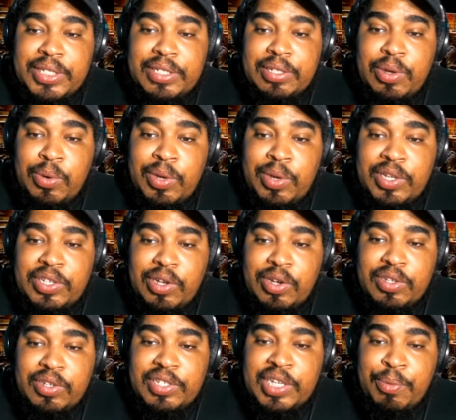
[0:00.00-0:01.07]
the coin
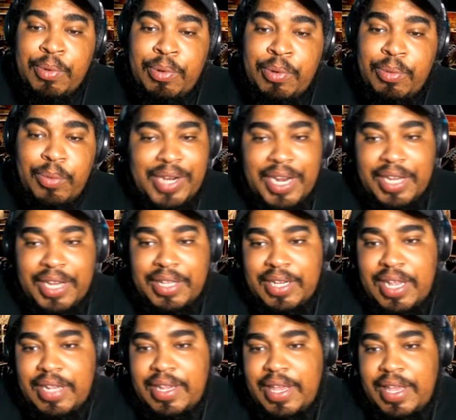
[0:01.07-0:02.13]
toss, he won't win anything
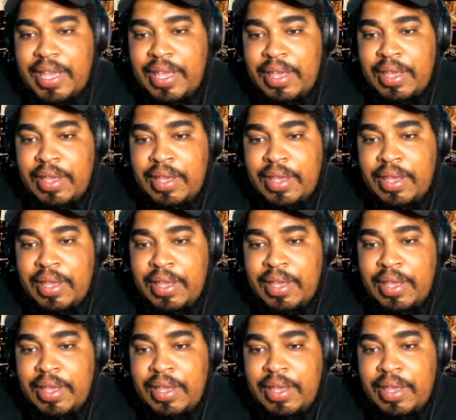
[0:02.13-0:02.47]
that day.